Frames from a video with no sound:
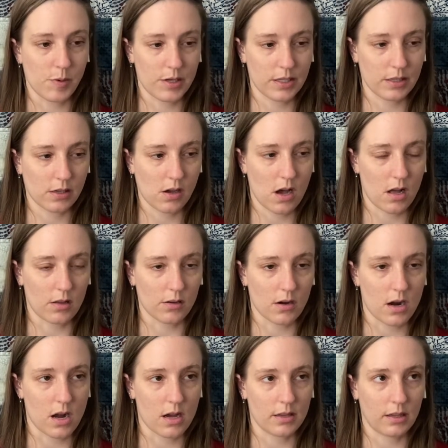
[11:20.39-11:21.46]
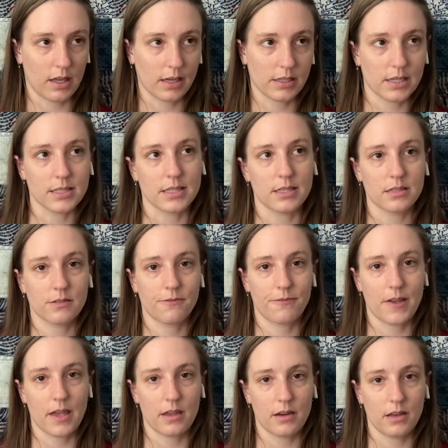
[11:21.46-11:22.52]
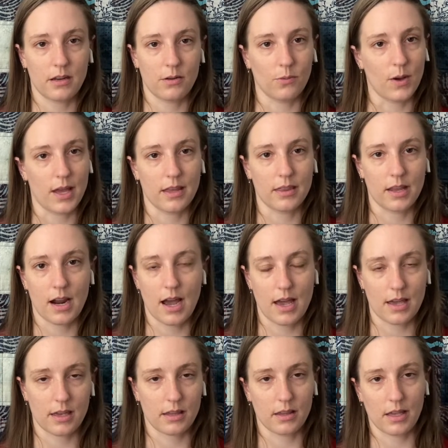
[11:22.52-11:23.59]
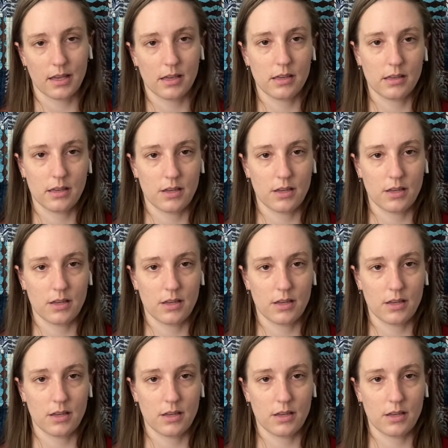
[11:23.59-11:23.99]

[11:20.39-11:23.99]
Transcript: putting the collar on, like, does this fit in a way that I like